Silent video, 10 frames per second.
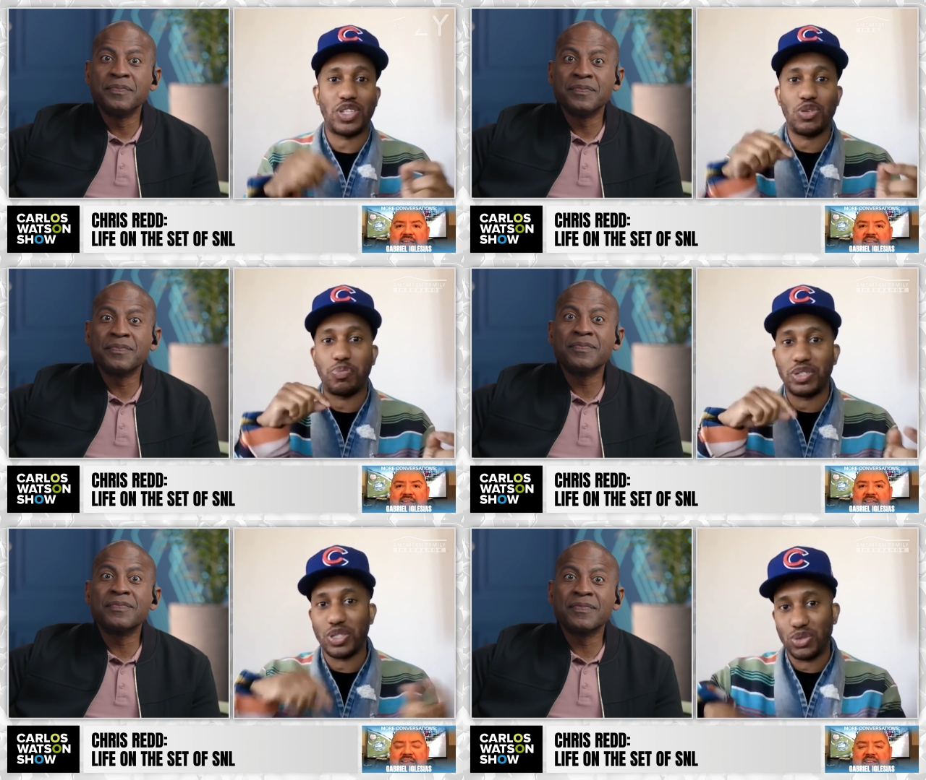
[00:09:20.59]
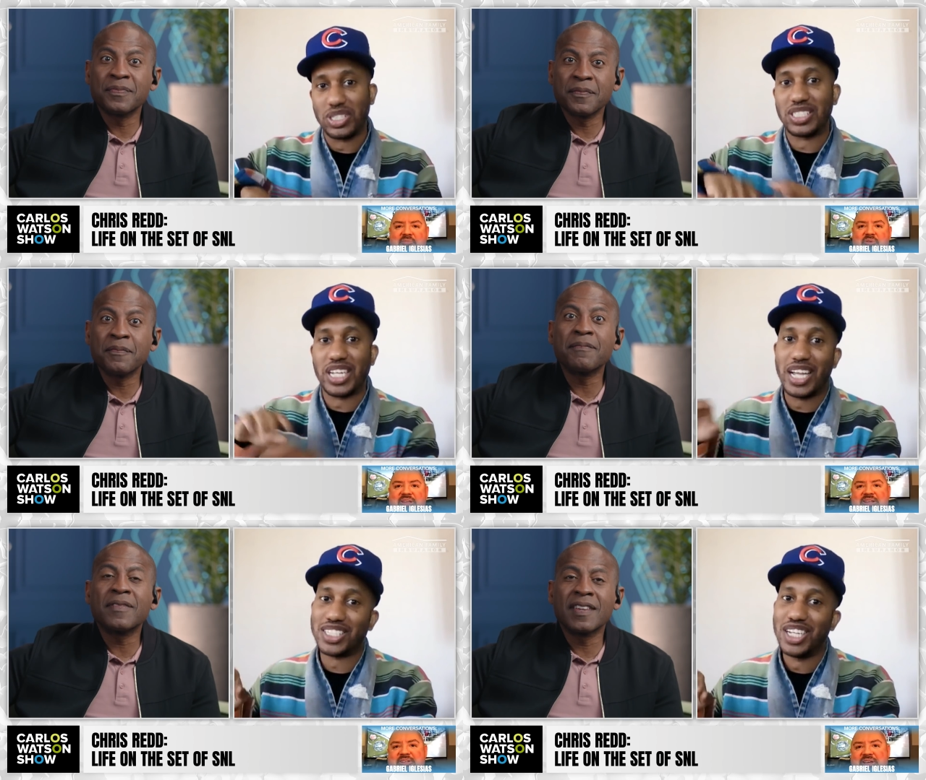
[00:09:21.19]
Speaker 1: then you produce the
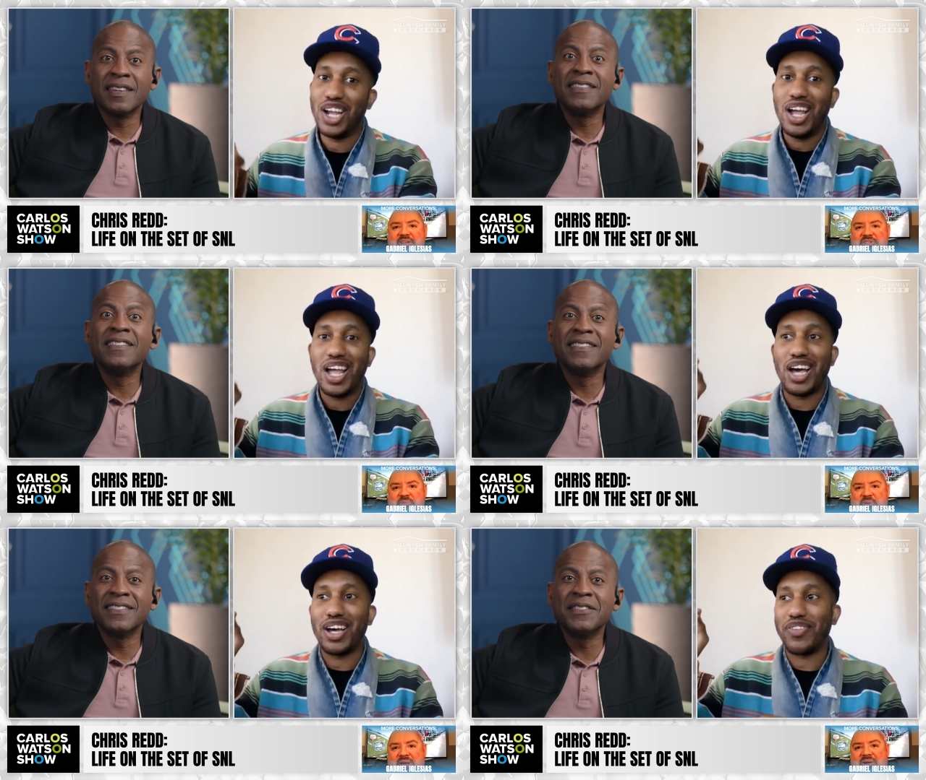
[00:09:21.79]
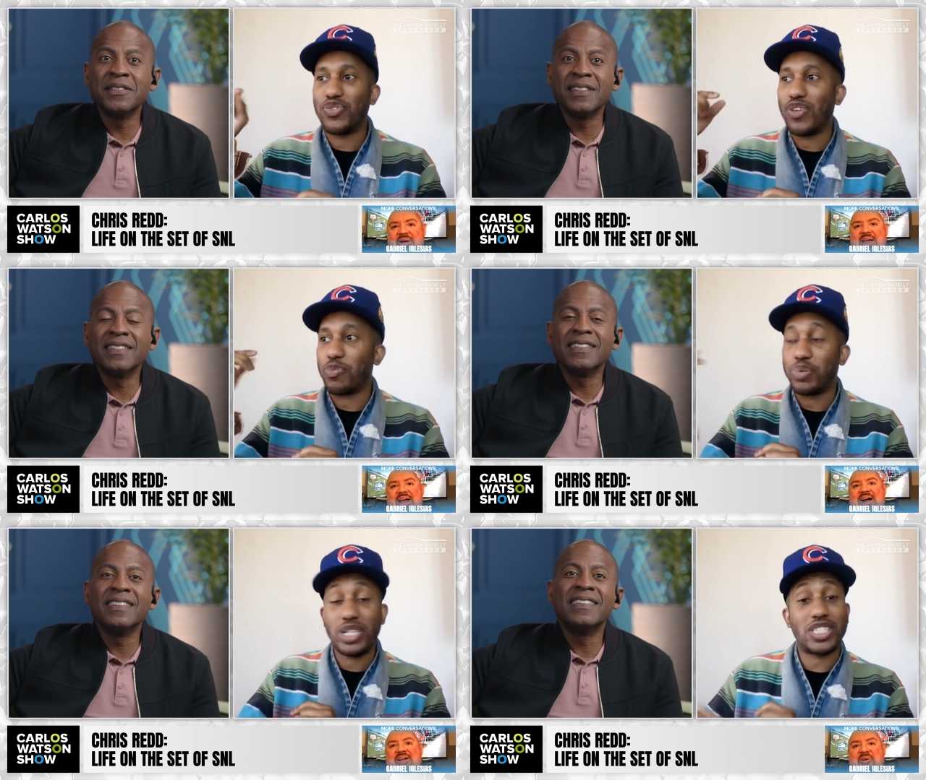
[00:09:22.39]
sketch. Uh, if you have a
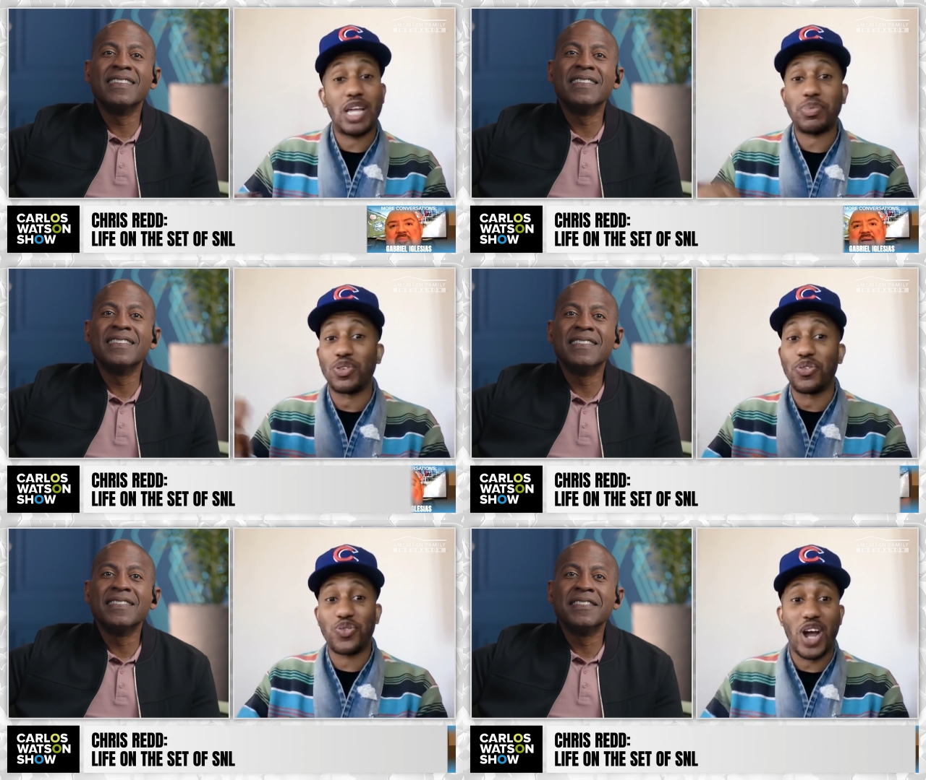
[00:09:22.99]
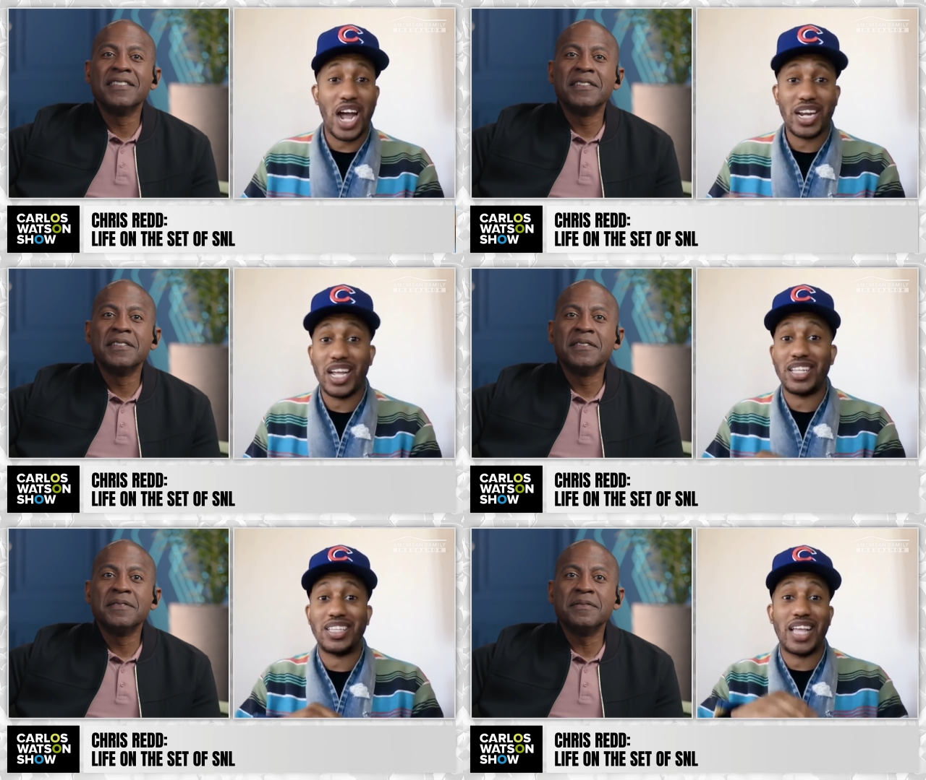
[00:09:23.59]
pre-tapes on
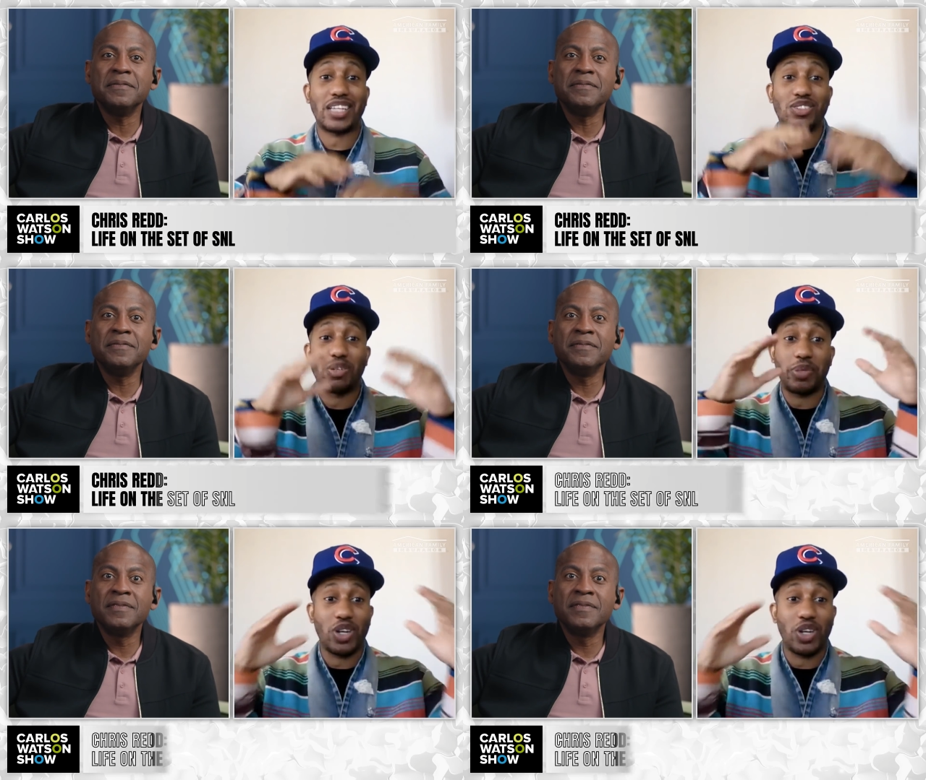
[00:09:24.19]
Friday, and that's going to be